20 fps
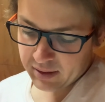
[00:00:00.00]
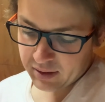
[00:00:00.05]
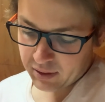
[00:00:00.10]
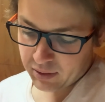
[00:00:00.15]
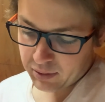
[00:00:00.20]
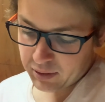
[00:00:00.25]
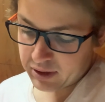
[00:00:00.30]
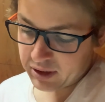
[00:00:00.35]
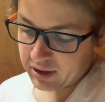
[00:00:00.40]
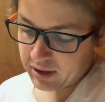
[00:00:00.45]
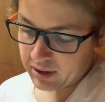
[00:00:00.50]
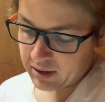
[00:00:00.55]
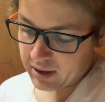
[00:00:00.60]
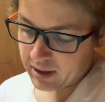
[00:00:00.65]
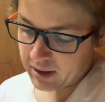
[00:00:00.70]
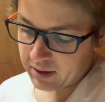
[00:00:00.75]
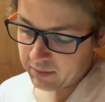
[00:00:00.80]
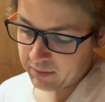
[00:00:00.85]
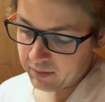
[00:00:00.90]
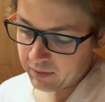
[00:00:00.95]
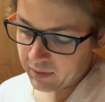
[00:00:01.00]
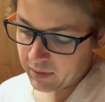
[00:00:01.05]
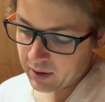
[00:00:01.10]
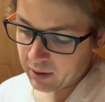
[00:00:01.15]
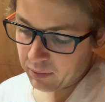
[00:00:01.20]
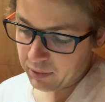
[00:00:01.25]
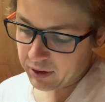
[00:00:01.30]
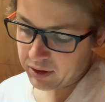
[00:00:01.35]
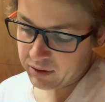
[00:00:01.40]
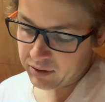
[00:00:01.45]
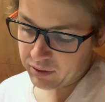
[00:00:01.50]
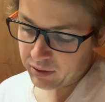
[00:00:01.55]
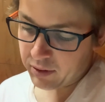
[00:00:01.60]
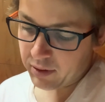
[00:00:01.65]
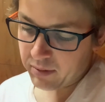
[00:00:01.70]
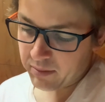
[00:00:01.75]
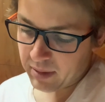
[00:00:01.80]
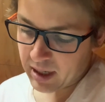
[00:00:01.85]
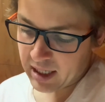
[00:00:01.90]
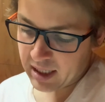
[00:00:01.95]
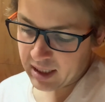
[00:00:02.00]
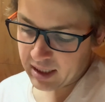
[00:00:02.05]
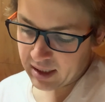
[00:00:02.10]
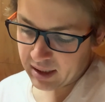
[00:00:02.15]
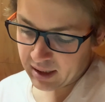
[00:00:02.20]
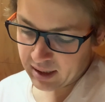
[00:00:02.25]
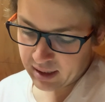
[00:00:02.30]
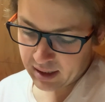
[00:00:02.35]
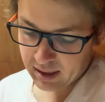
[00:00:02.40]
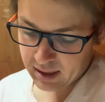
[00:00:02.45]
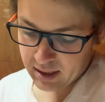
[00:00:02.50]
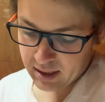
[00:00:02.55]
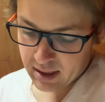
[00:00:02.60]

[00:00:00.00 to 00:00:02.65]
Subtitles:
question him withdrew immediately.